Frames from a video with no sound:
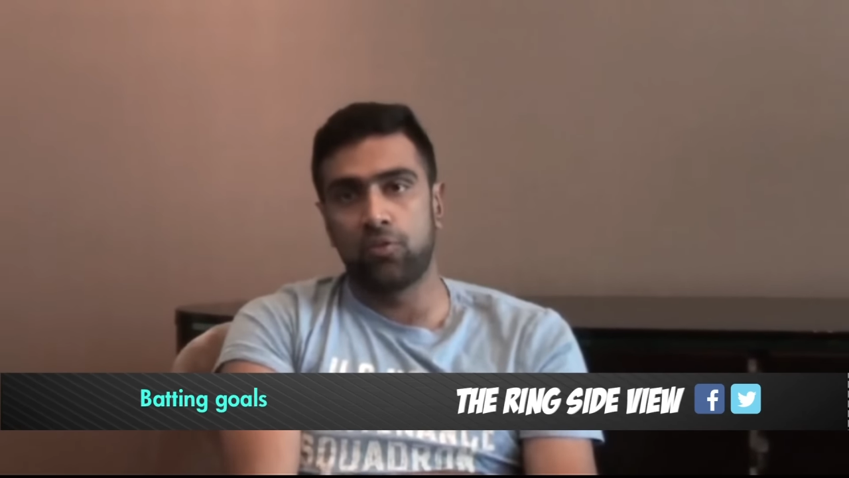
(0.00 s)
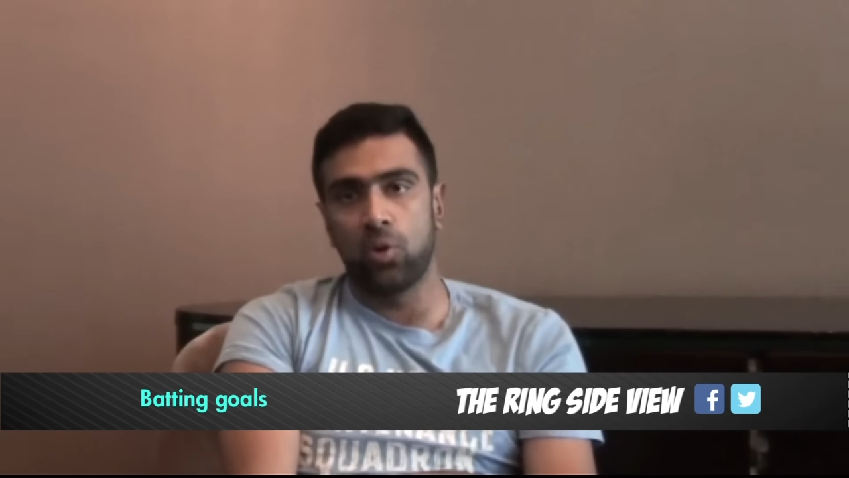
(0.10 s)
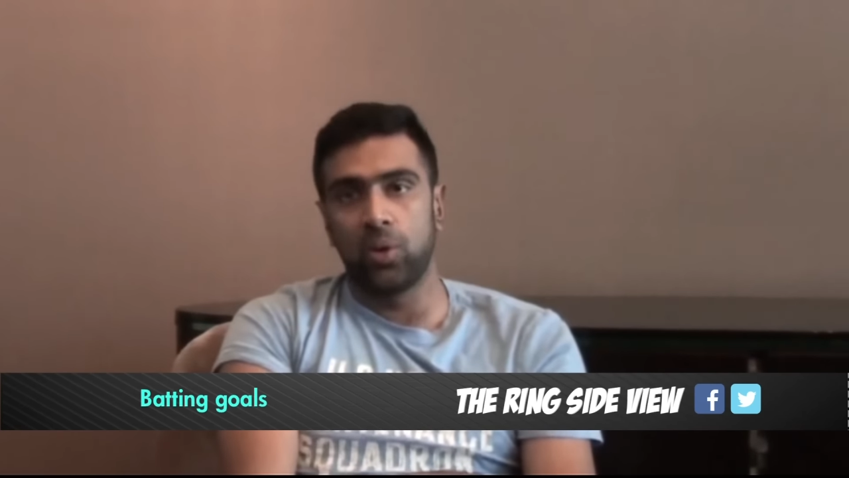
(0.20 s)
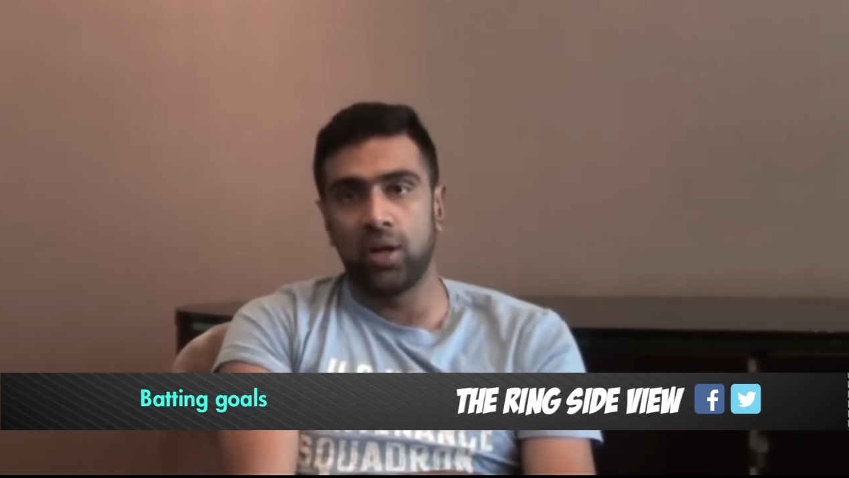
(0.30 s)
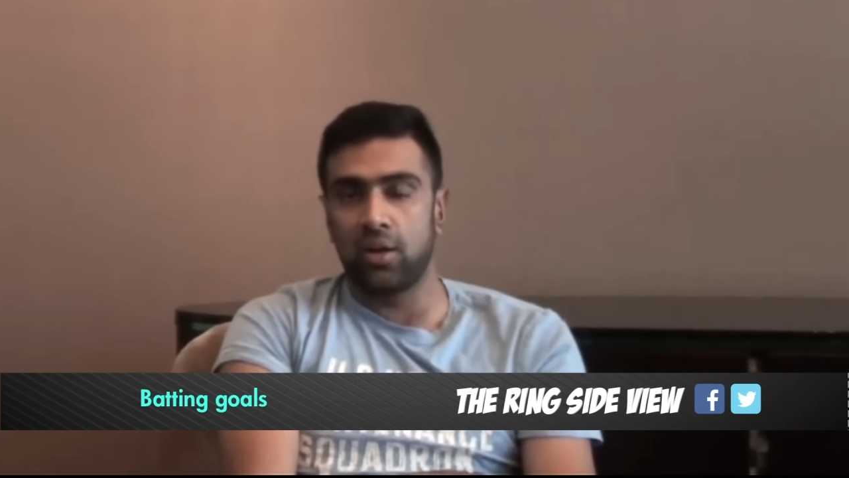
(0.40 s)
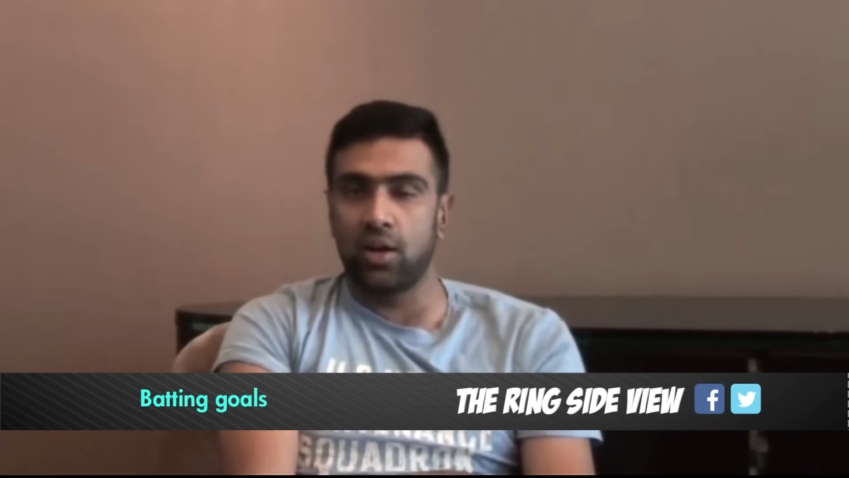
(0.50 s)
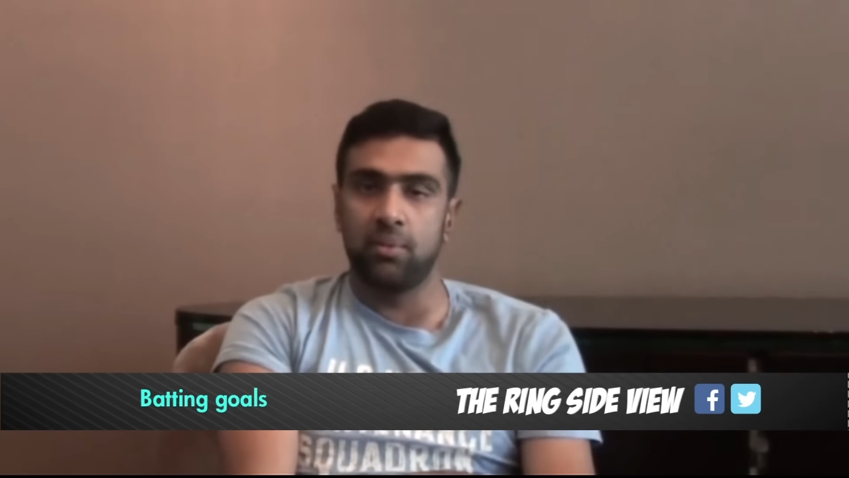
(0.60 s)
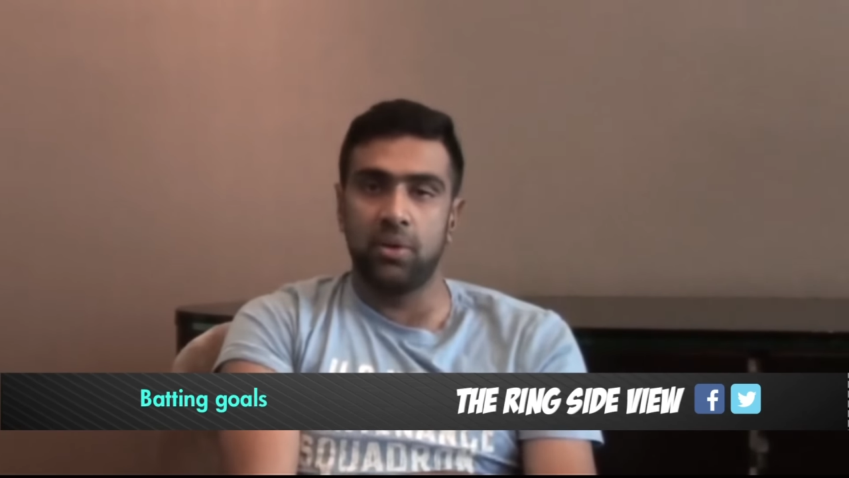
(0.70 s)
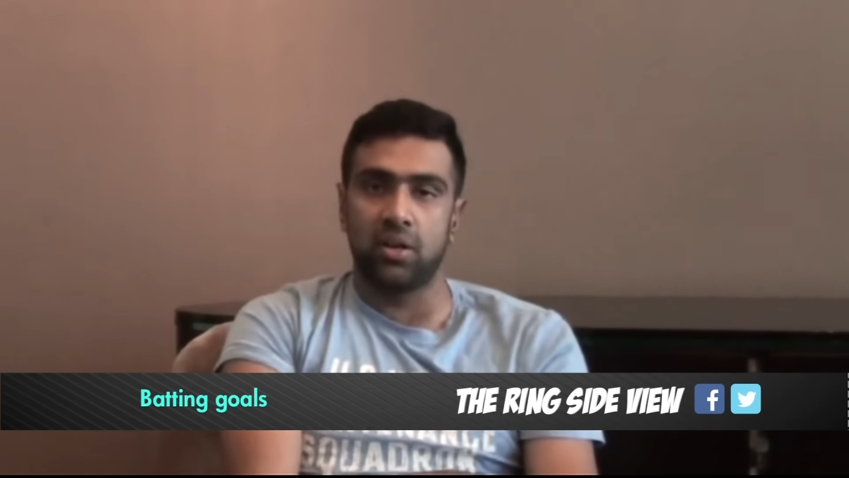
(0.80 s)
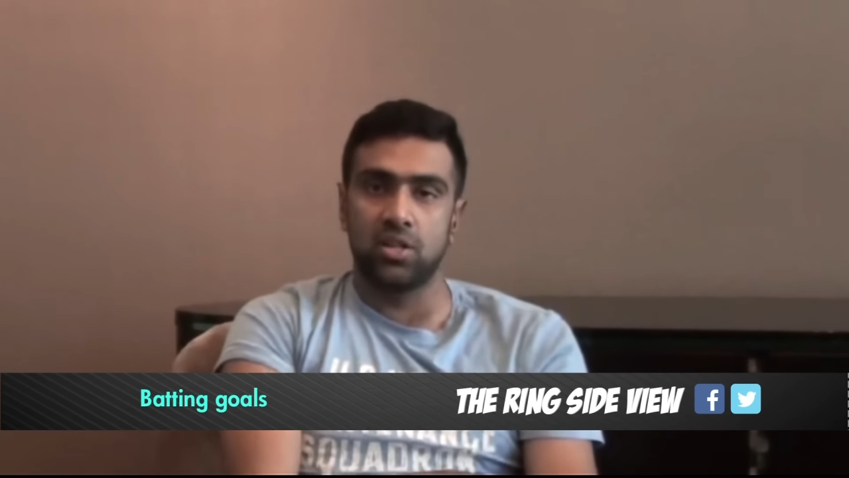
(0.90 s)
forward and try
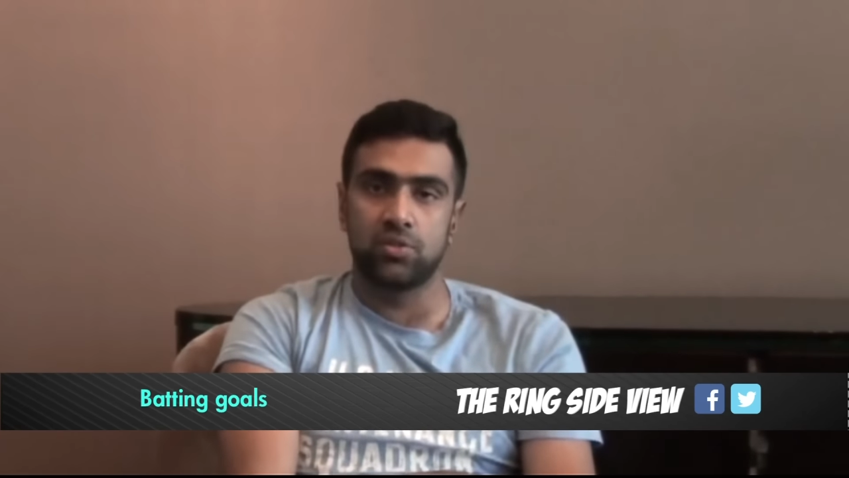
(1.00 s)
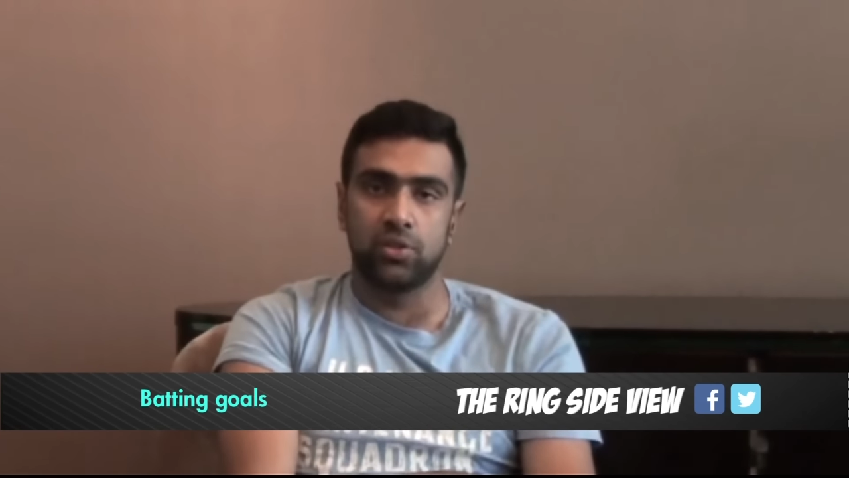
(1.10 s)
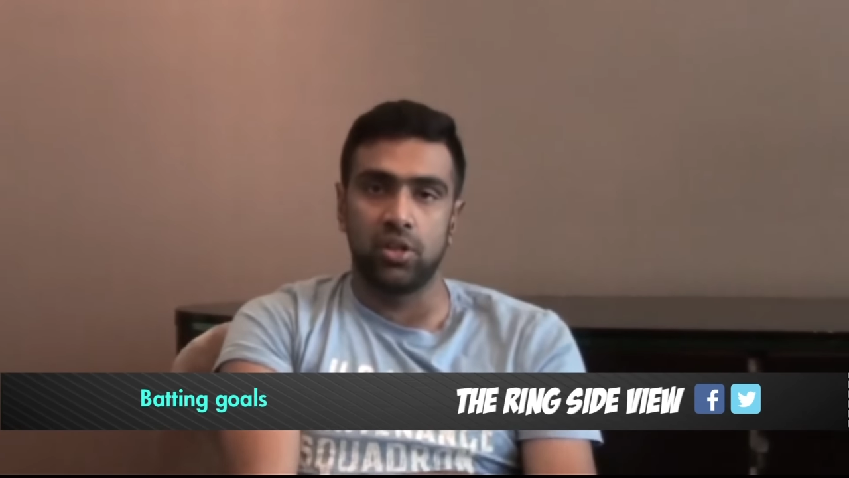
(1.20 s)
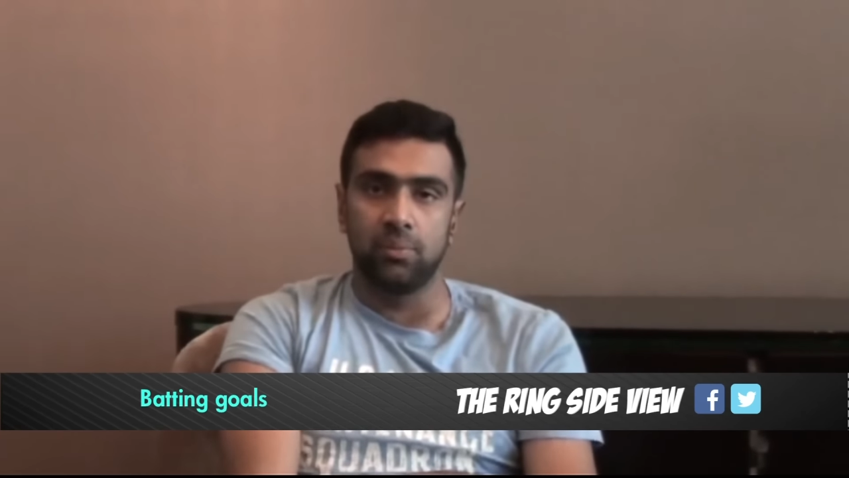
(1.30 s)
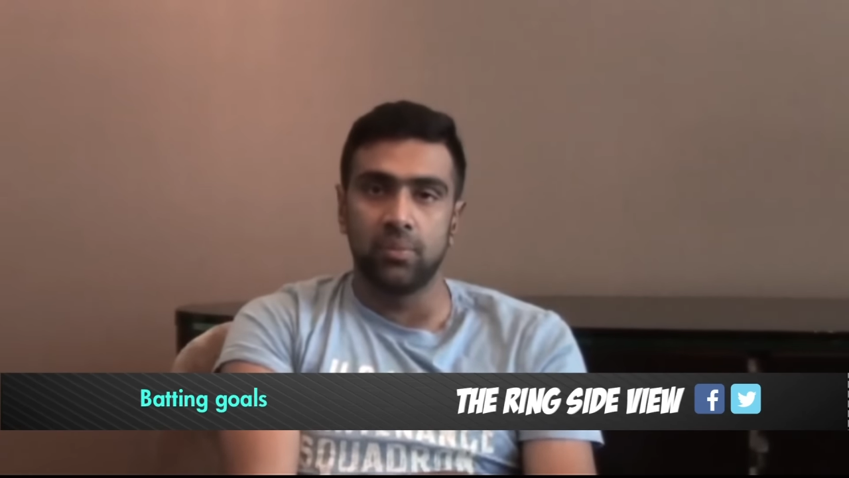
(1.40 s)
and make runs with it.